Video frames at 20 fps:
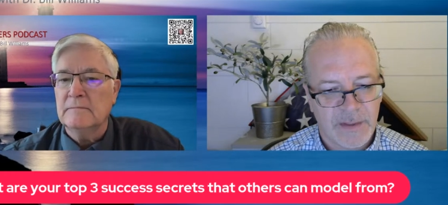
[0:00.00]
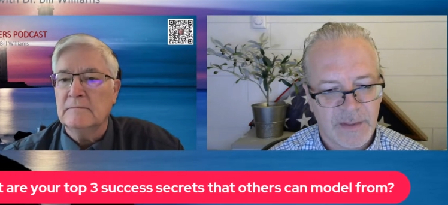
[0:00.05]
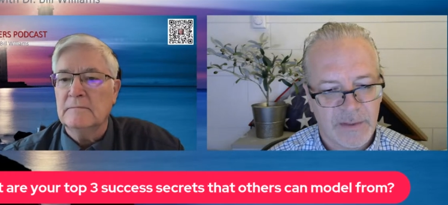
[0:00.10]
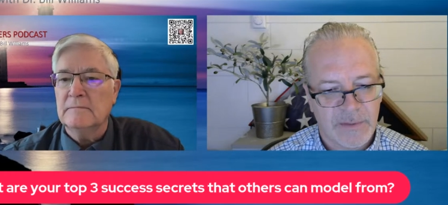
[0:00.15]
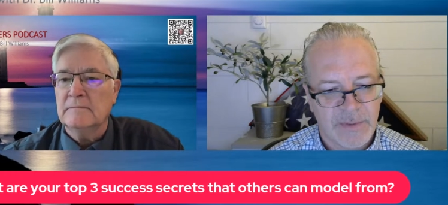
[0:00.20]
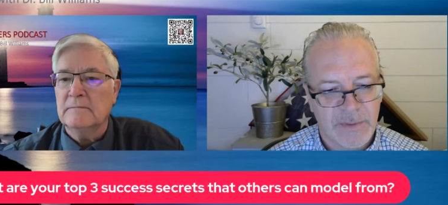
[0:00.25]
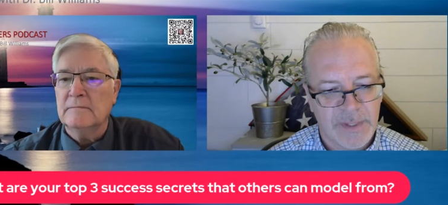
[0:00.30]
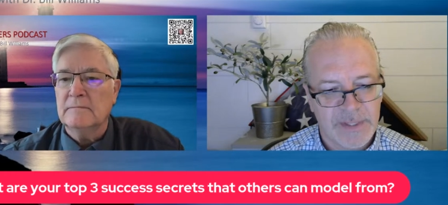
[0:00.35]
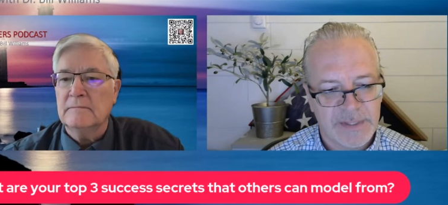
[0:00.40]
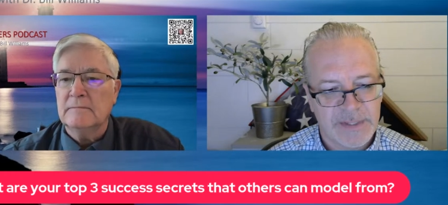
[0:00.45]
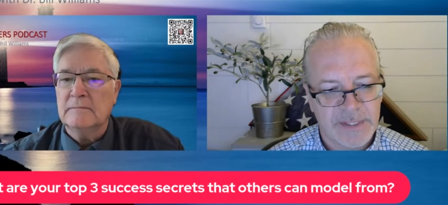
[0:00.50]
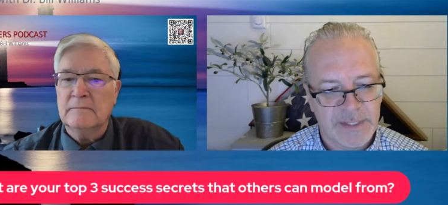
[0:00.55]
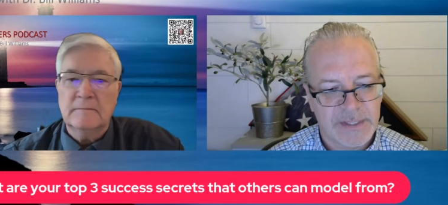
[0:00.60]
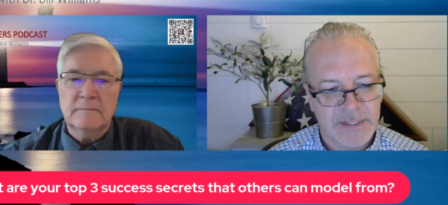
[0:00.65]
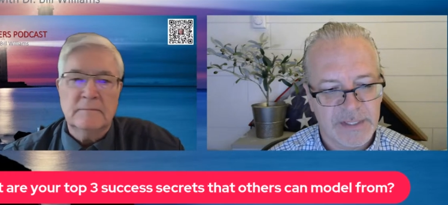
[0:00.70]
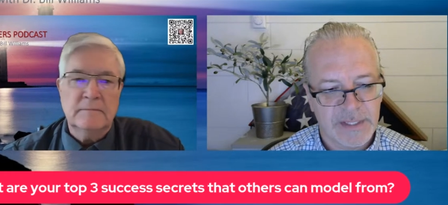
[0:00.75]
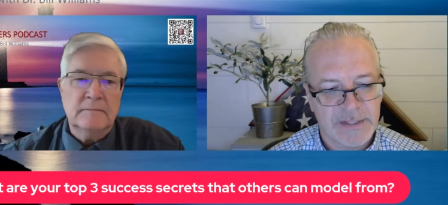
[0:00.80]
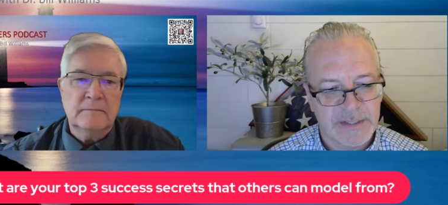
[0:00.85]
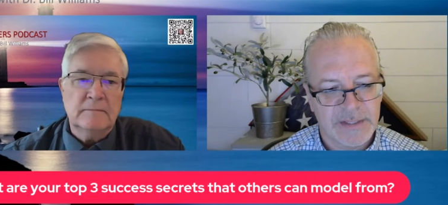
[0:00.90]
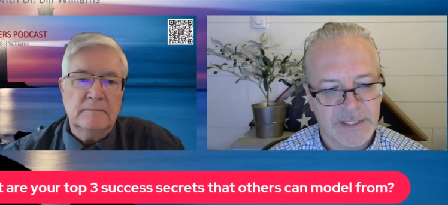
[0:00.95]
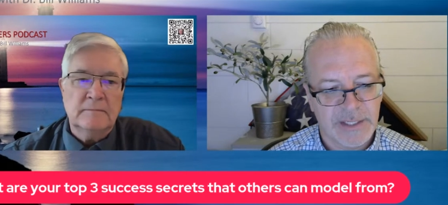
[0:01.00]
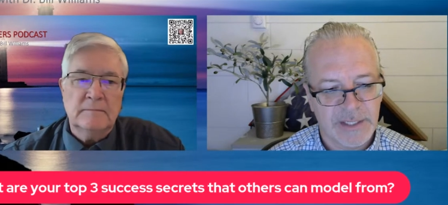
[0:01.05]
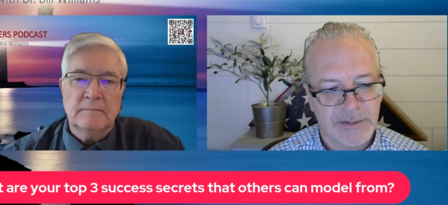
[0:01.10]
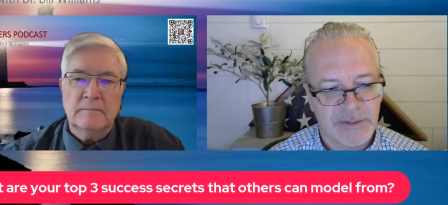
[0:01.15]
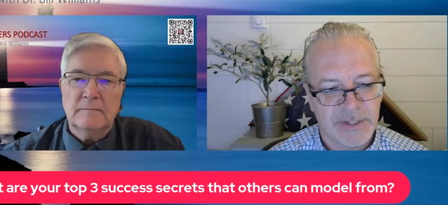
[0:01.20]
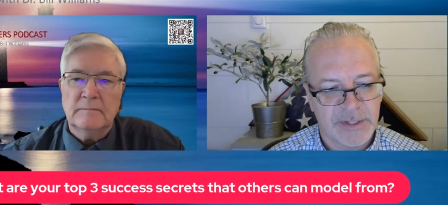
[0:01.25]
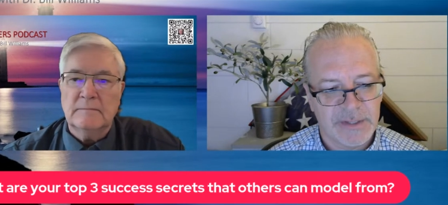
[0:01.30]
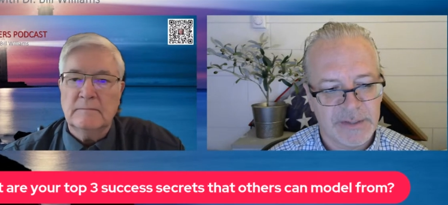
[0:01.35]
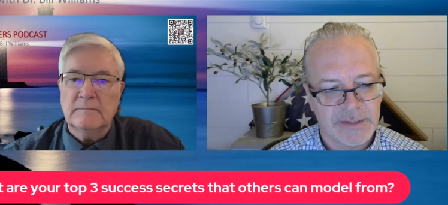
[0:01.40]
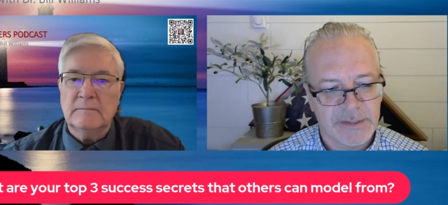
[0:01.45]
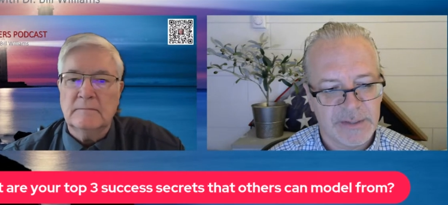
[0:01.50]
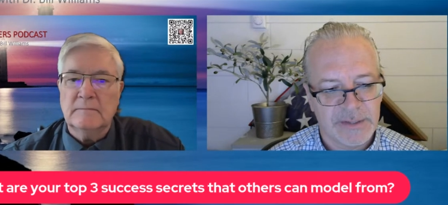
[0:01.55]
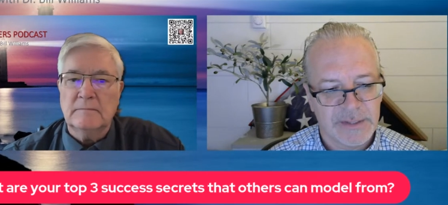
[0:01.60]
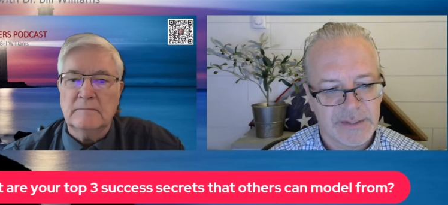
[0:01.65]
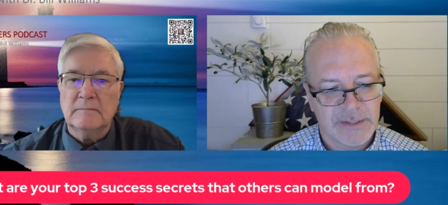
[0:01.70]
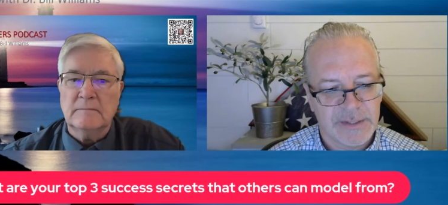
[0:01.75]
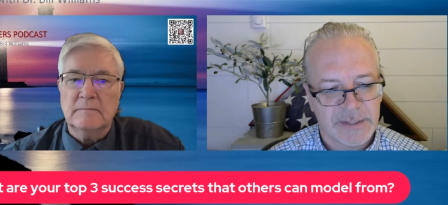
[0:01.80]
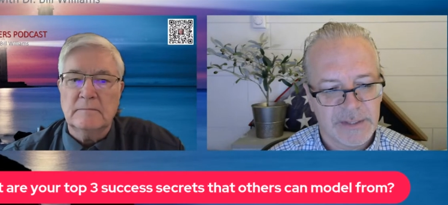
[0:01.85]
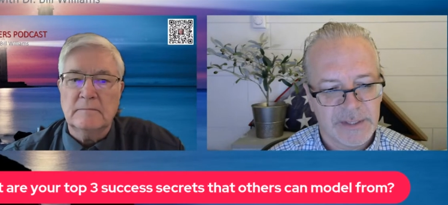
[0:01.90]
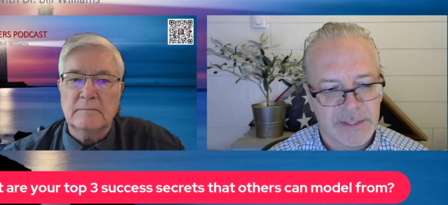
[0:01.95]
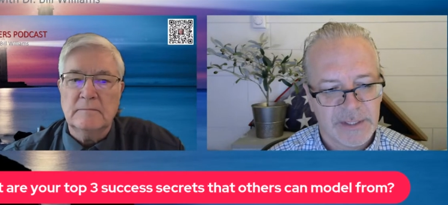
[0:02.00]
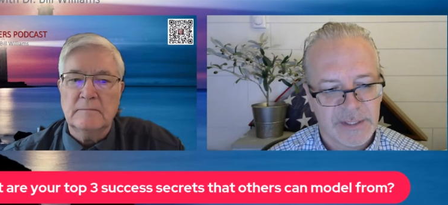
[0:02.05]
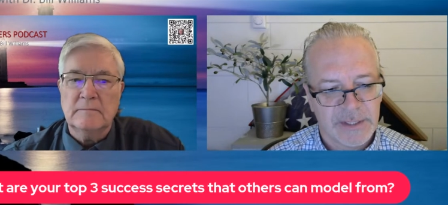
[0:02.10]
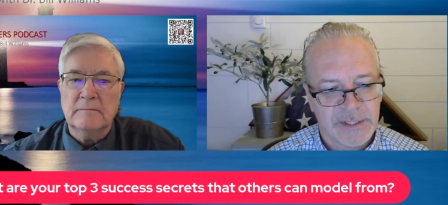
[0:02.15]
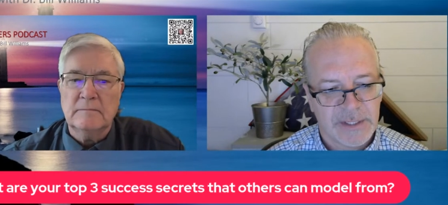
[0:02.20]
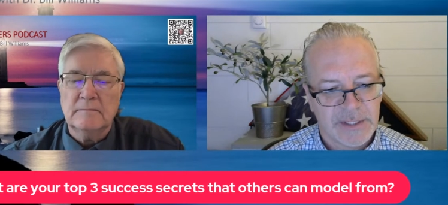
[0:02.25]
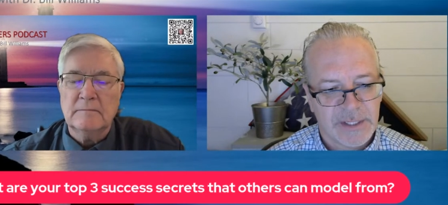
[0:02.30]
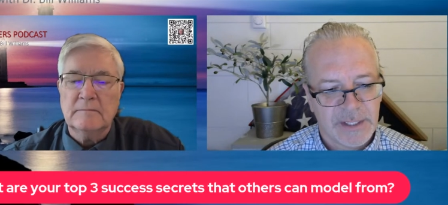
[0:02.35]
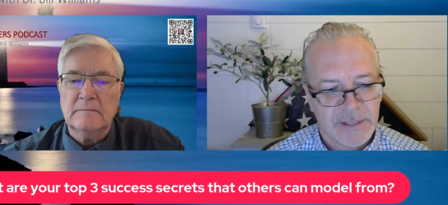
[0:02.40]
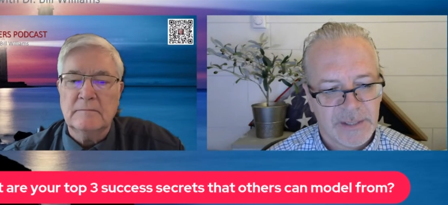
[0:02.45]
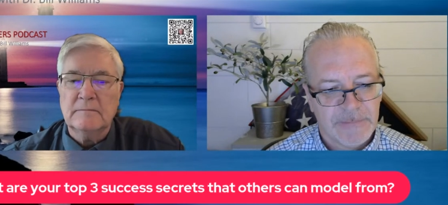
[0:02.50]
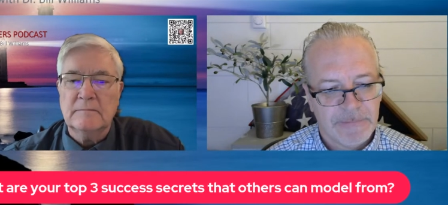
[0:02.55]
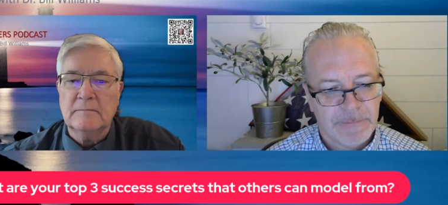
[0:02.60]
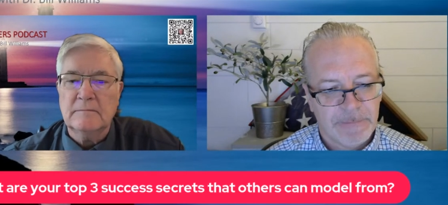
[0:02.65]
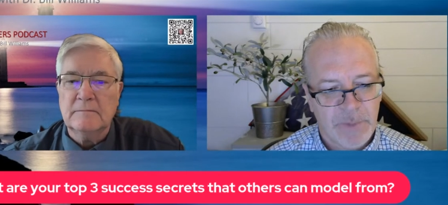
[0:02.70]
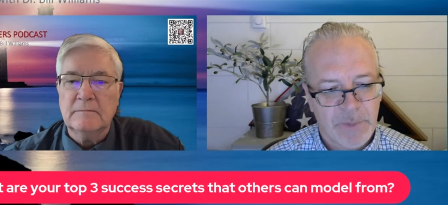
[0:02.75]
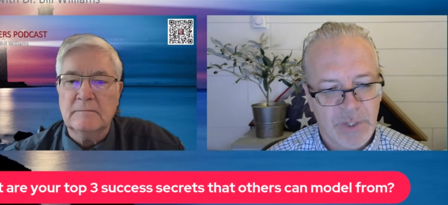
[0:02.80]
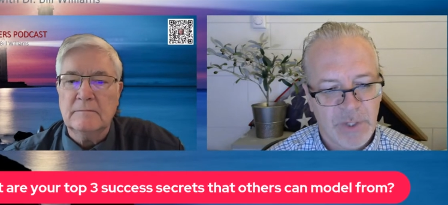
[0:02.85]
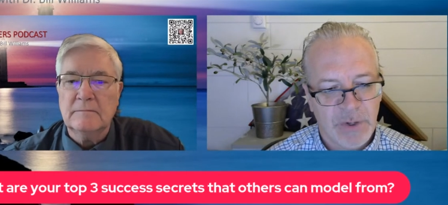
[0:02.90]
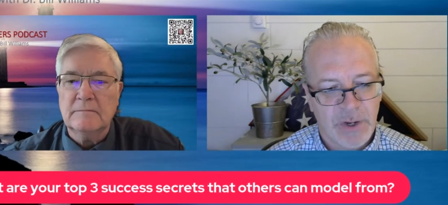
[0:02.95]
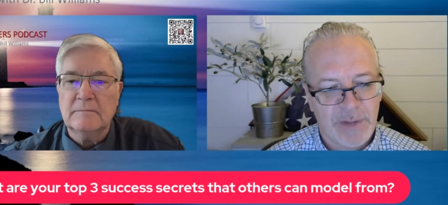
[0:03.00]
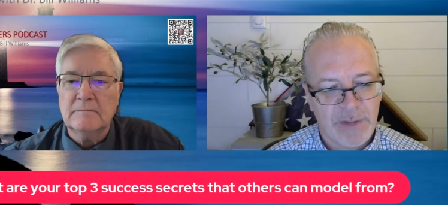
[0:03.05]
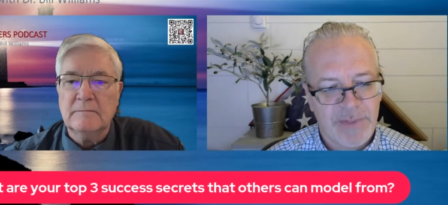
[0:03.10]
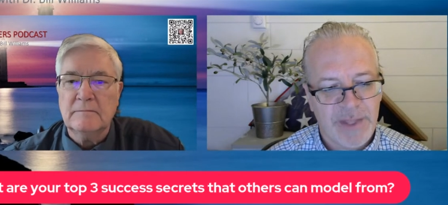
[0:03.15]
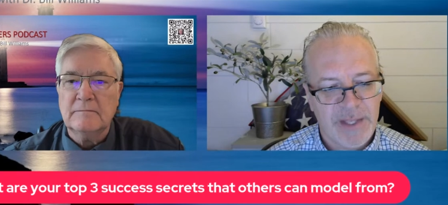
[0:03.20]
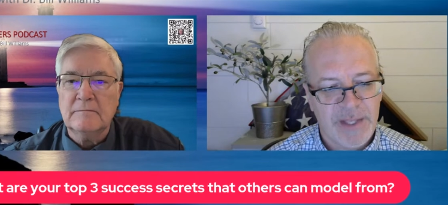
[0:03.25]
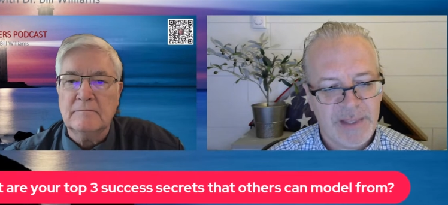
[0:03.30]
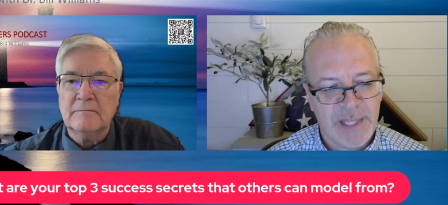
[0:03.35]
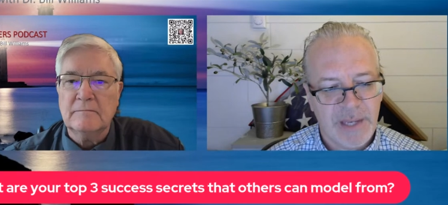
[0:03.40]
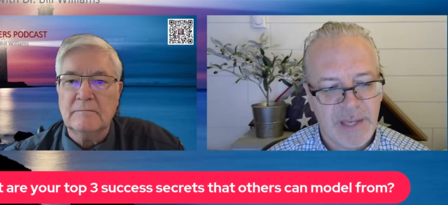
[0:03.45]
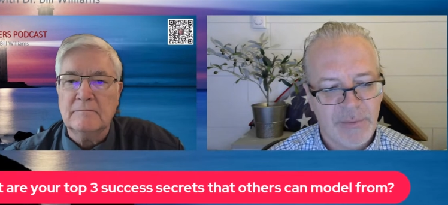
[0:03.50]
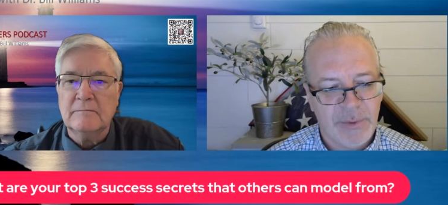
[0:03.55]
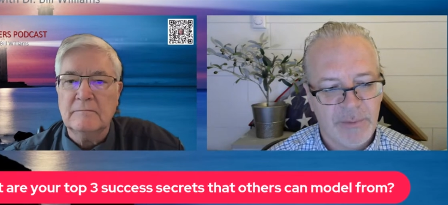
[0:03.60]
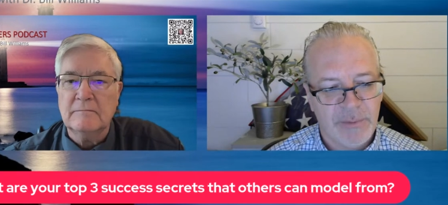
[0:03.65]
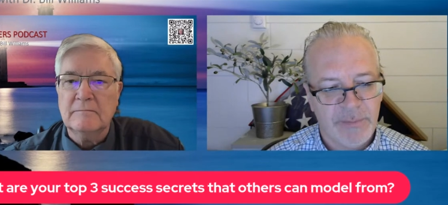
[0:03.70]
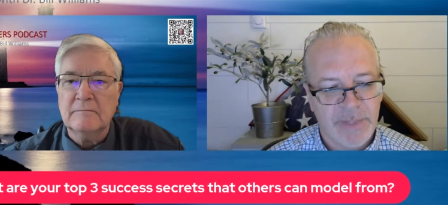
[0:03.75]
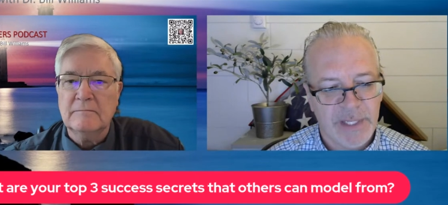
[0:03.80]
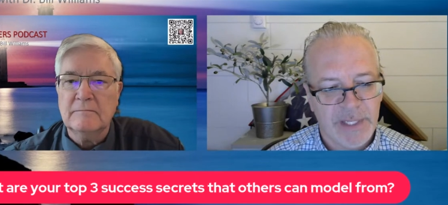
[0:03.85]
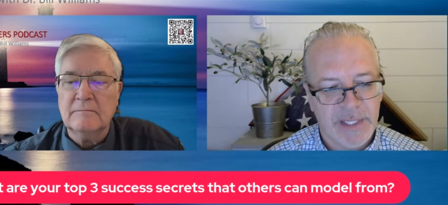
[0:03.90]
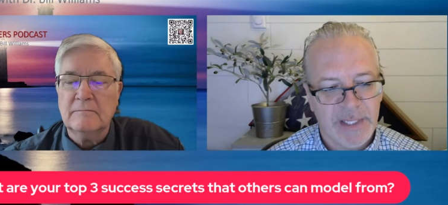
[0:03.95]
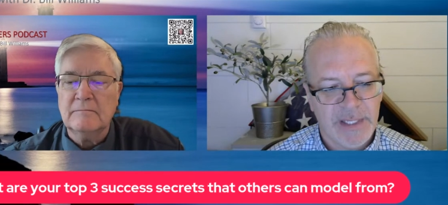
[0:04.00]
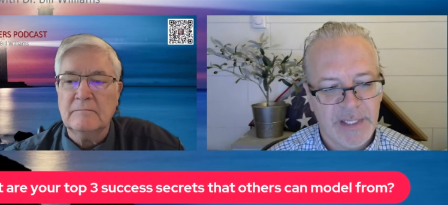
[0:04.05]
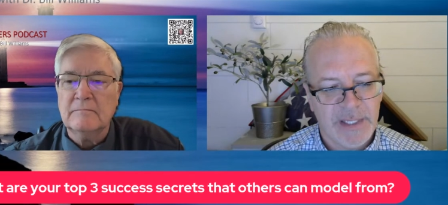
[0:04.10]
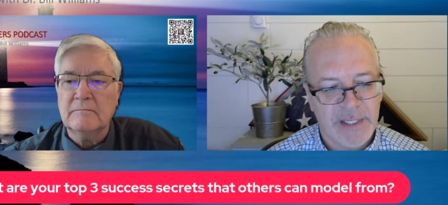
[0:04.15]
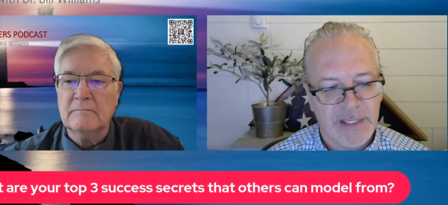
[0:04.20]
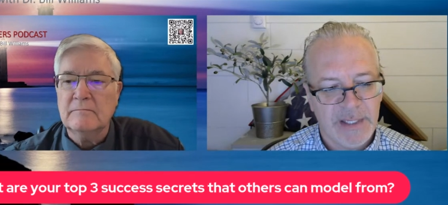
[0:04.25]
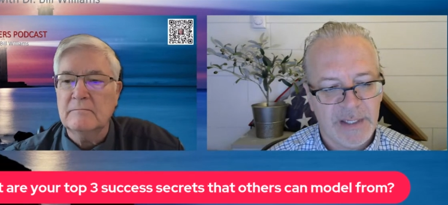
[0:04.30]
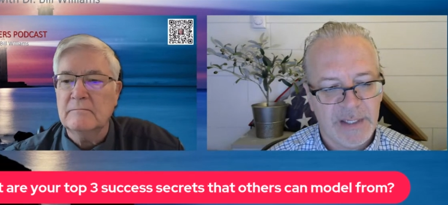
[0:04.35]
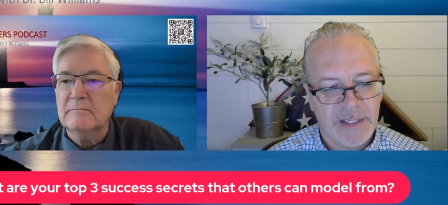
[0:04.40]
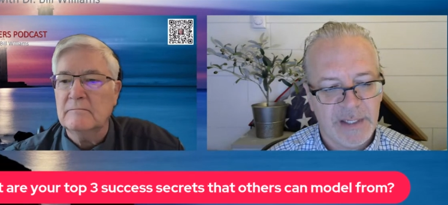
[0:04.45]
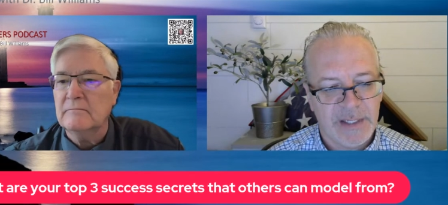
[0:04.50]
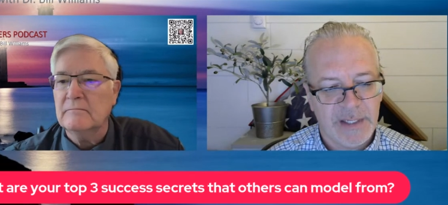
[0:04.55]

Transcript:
Speaker 1: three success secrets. You know, I think they would be